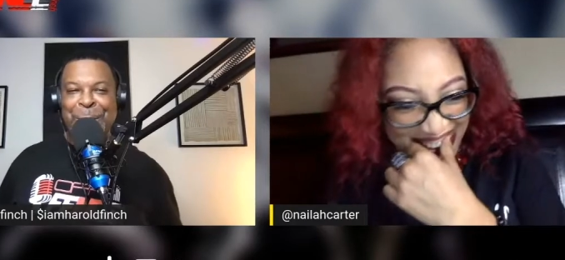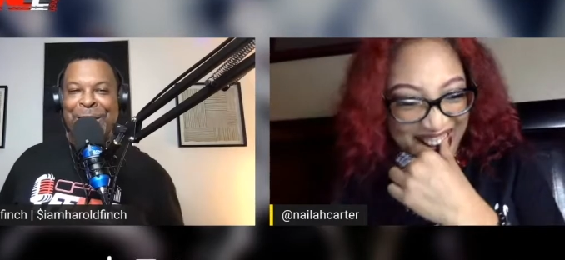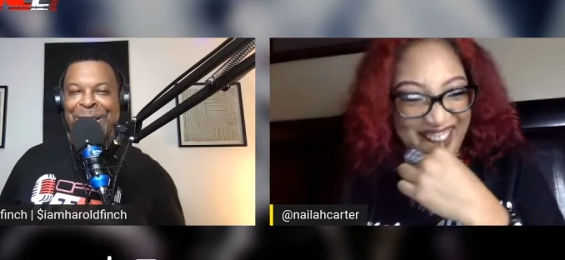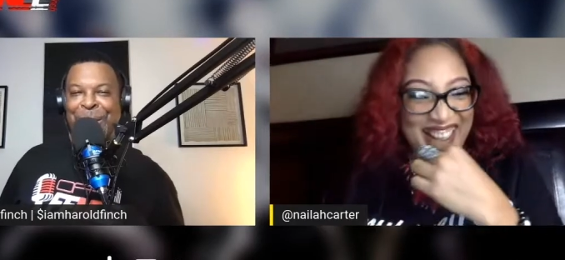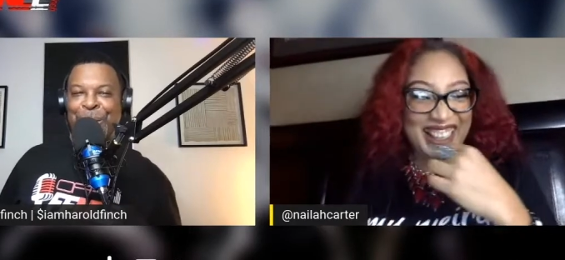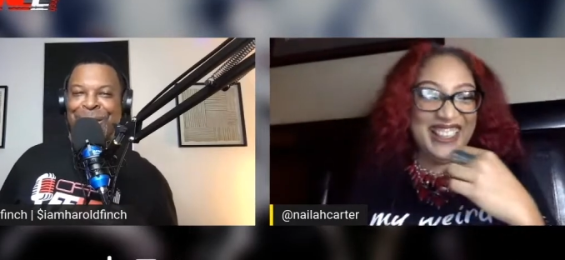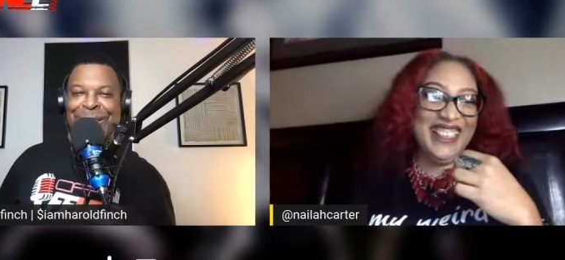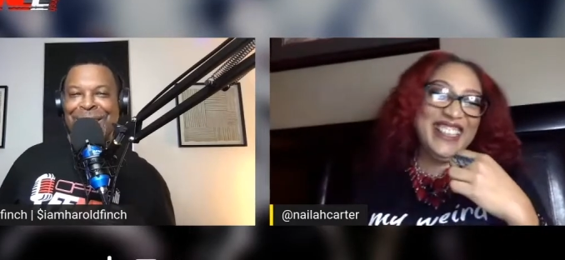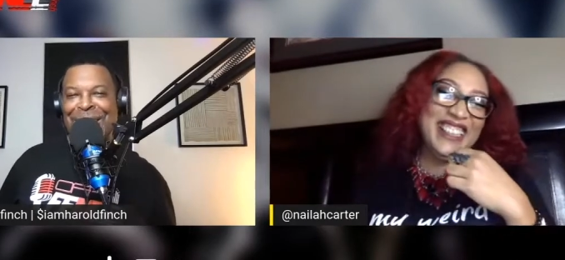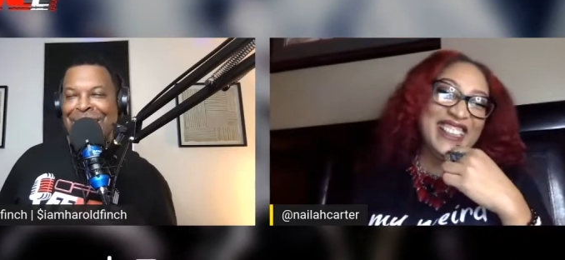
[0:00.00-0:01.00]
Speaker 1: you in here
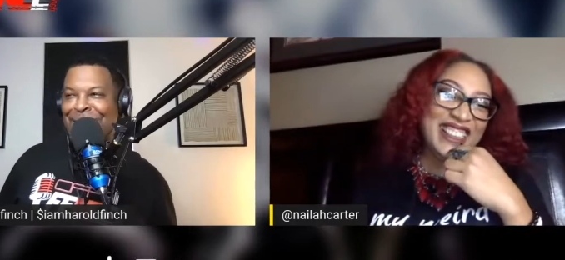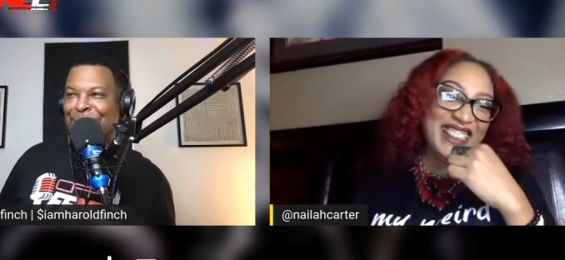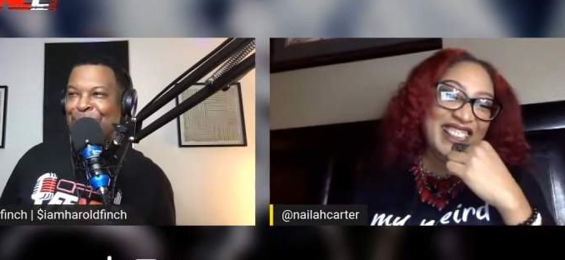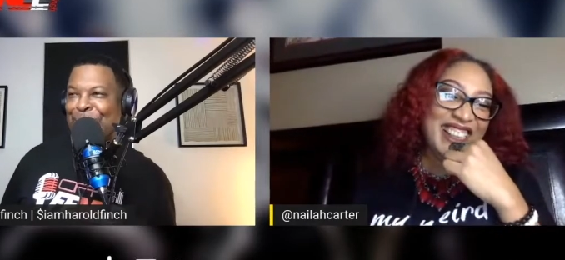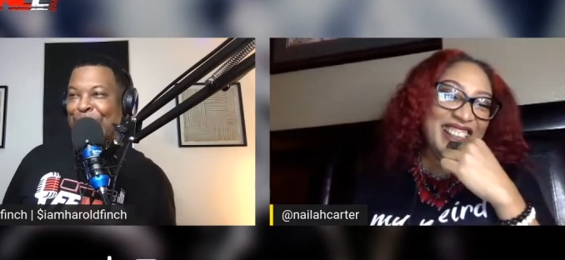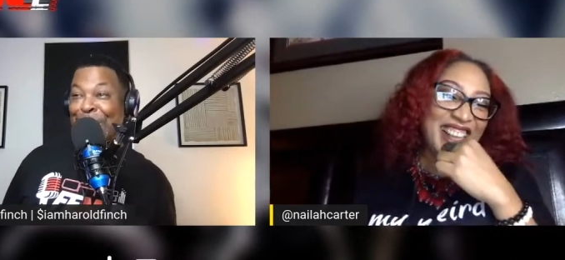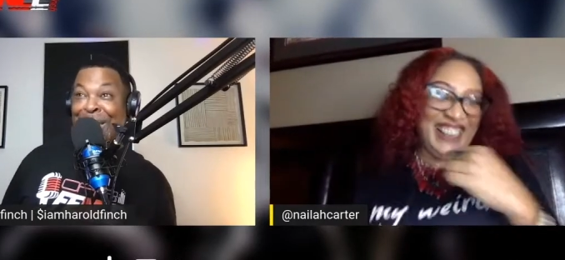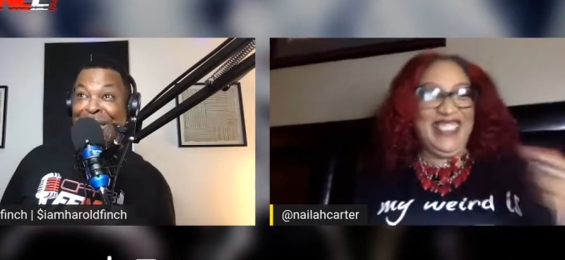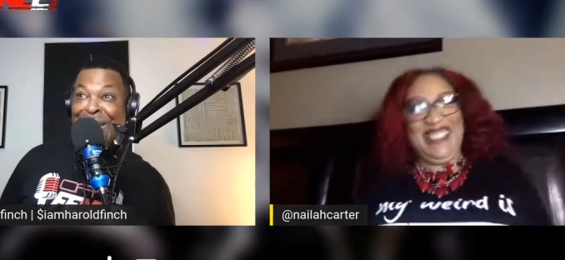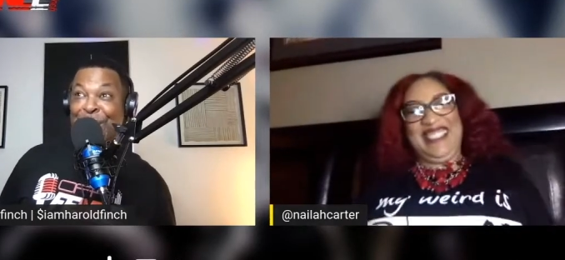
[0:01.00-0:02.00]
using your college
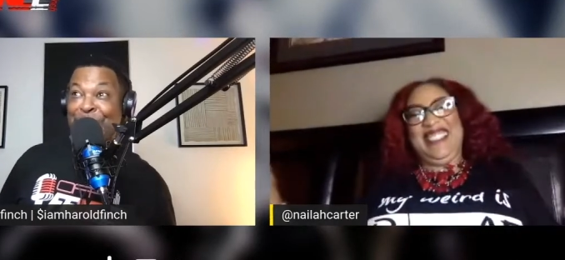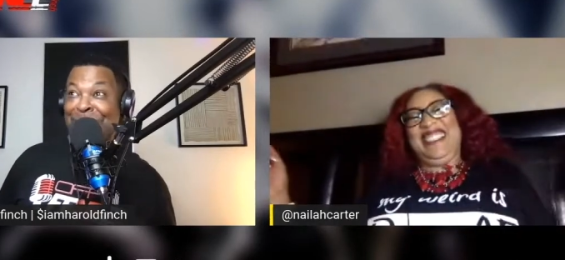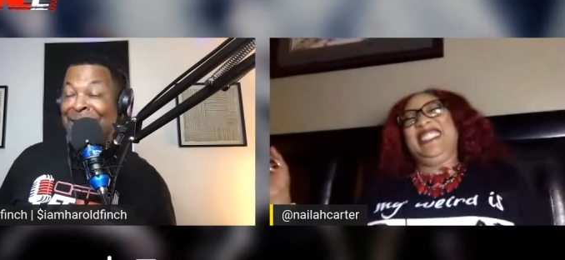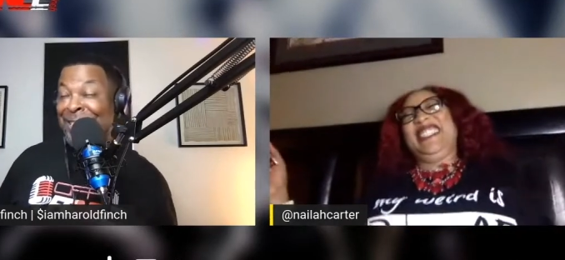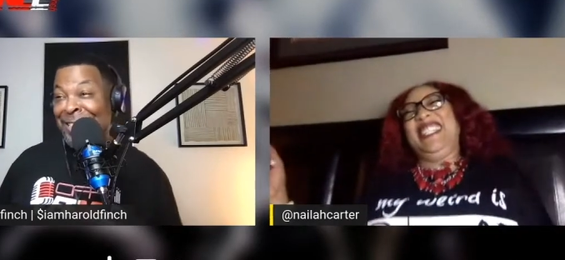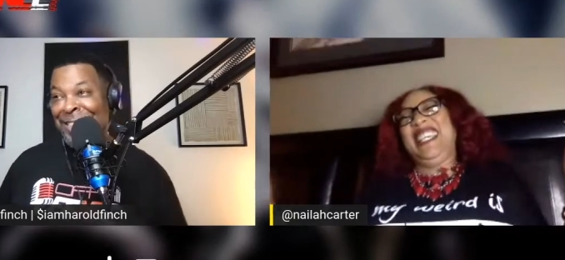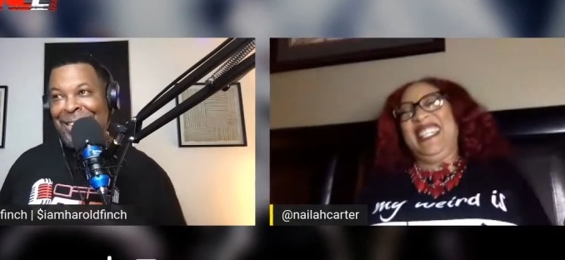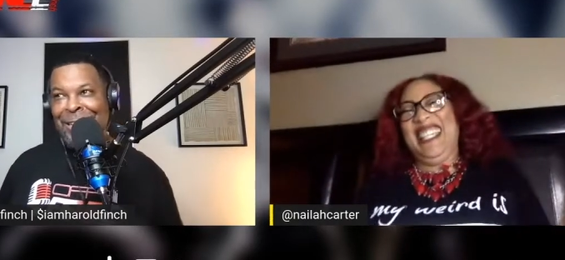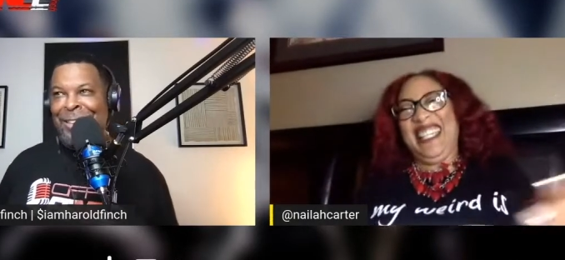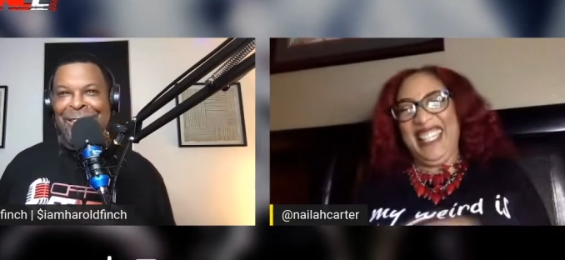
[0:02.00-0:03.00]
words, kismet,
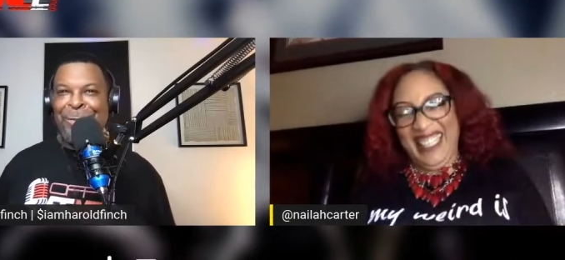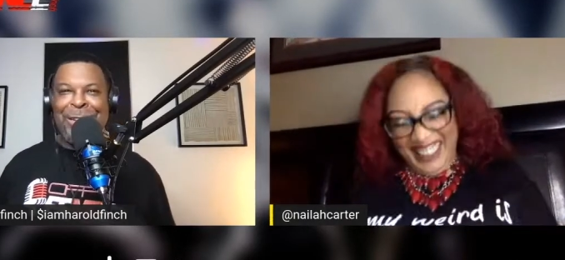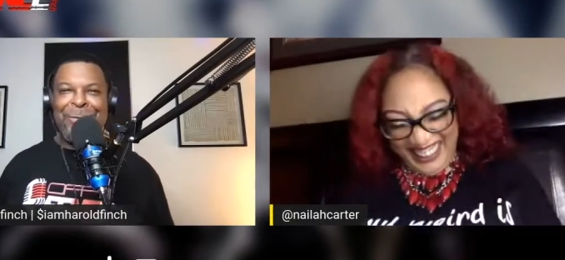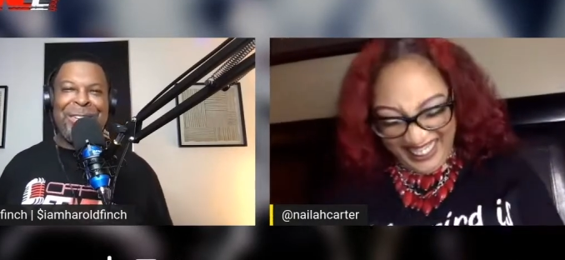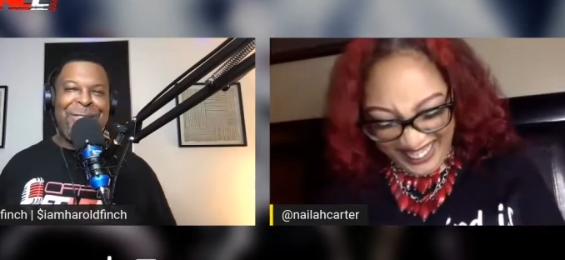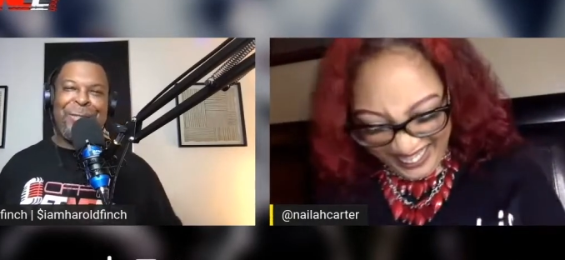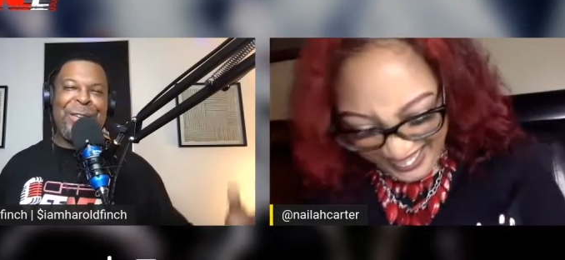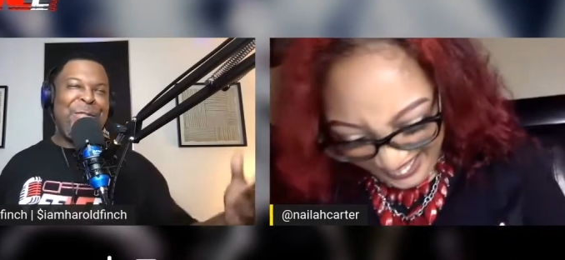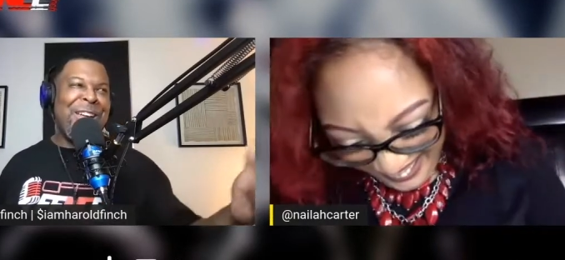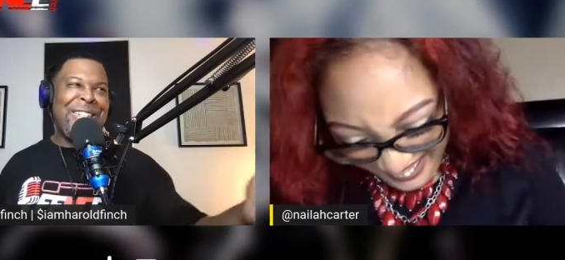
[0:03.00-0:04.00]
and uh, we we
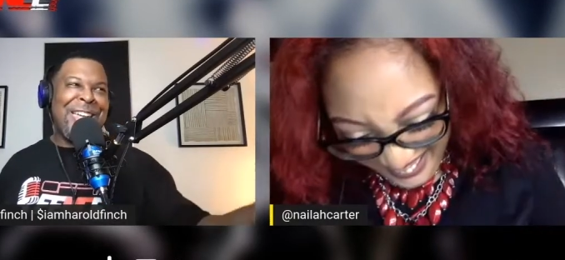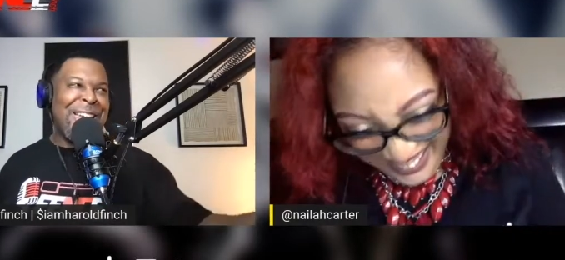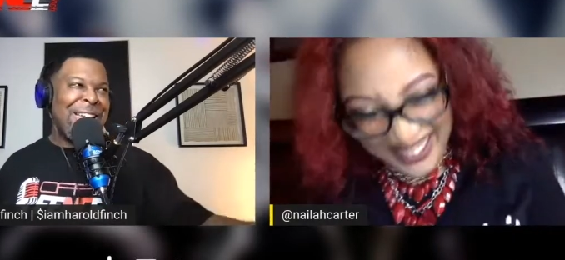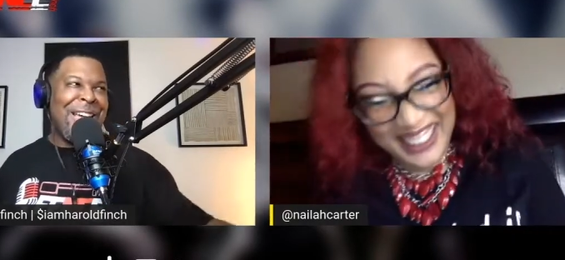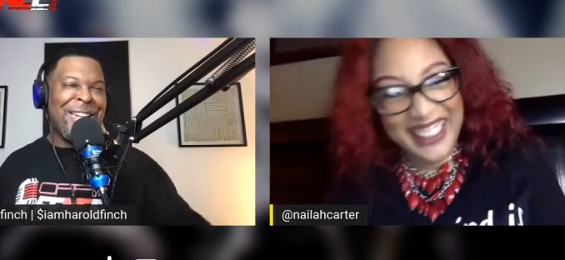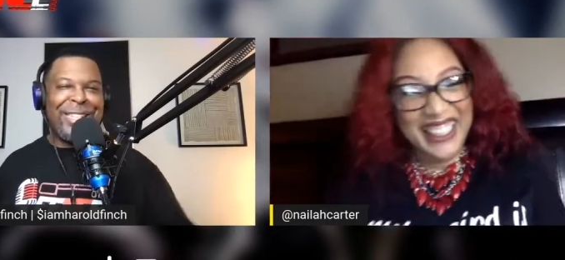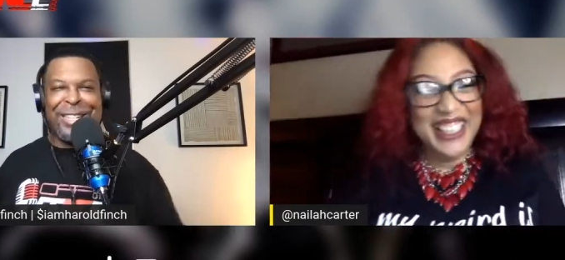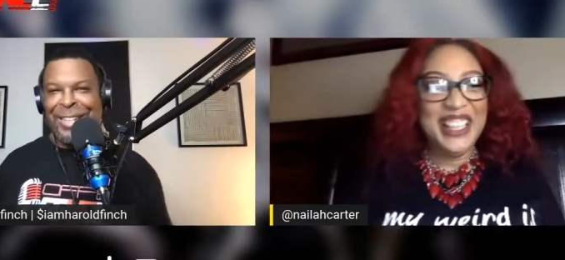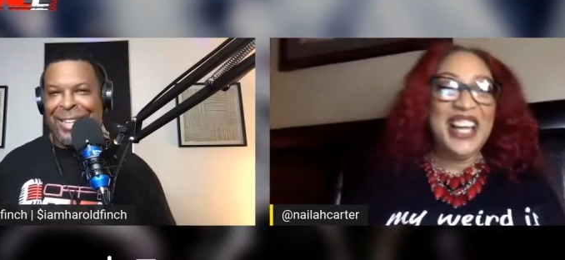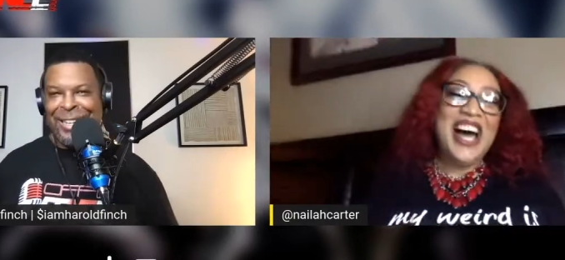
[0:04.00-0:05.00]
we flopped out of
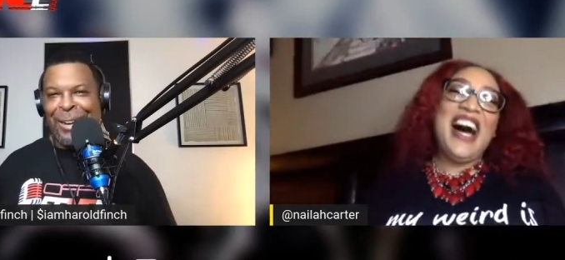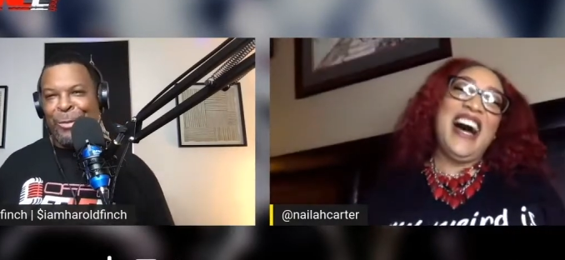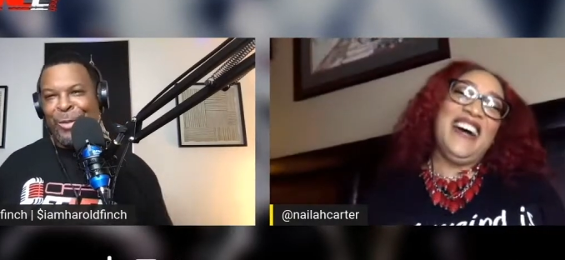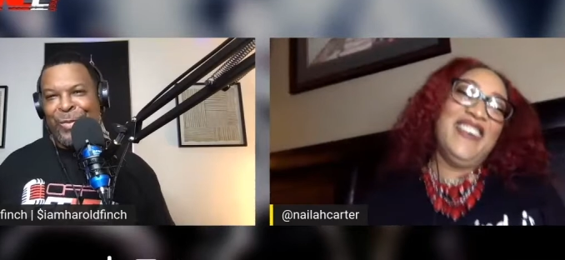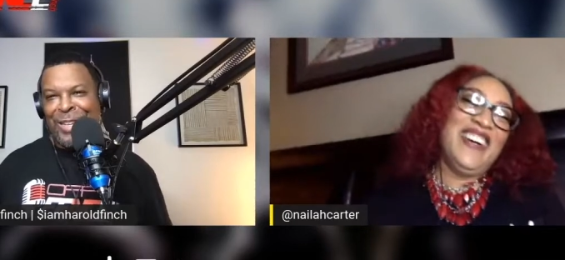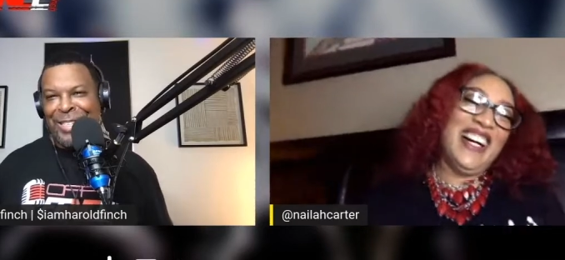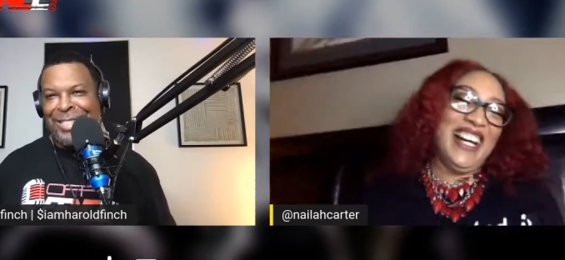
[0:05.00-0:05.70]
college here at